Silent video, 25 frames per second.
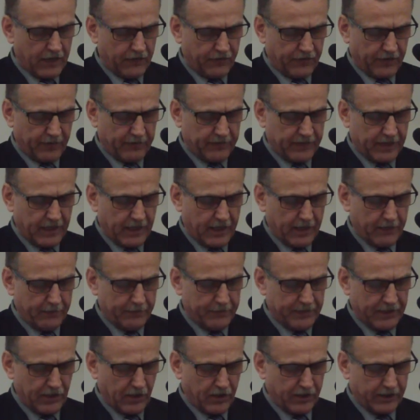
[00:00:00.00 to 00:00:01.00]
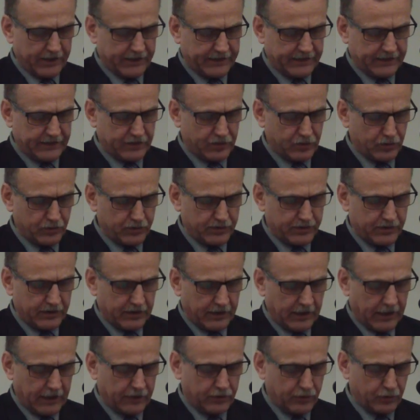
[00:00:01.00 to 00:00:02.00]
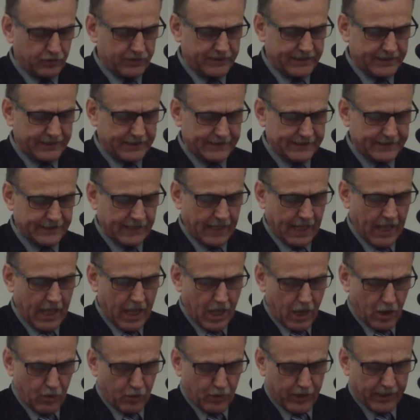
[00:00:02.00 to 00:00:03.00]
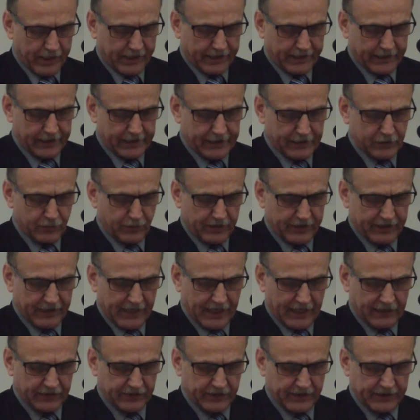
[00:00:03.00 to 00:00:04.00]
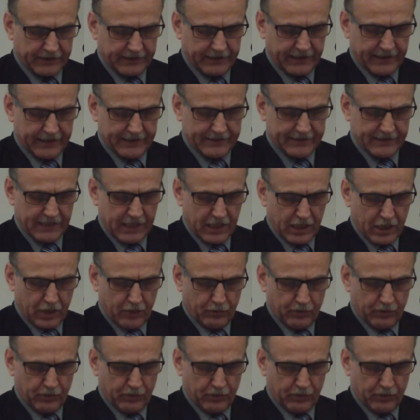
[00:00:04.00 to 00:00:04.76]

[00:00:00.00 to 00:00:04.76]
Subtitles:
from the minority Tutsis, were killed within 100 days,